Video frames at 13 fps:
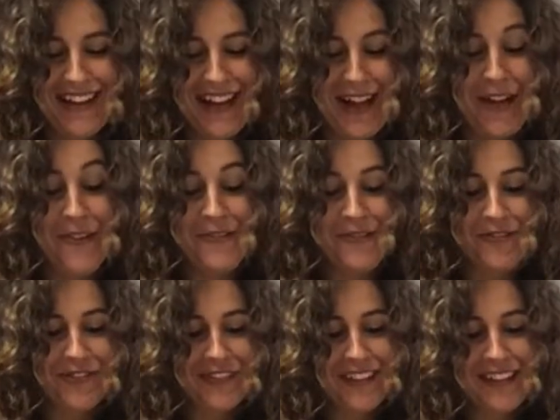if
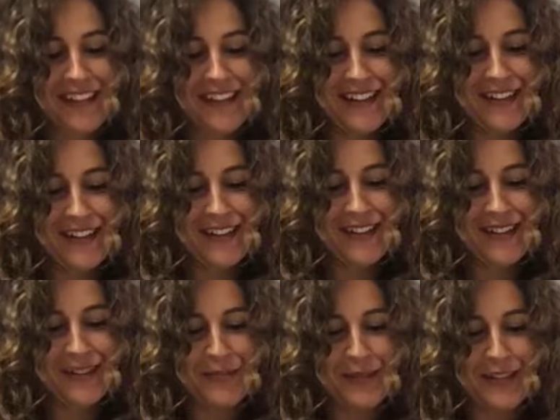
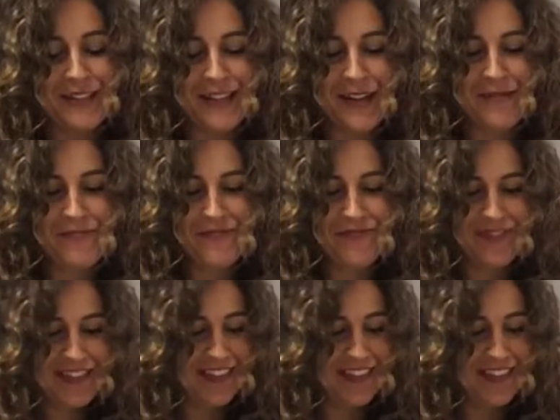you spill some,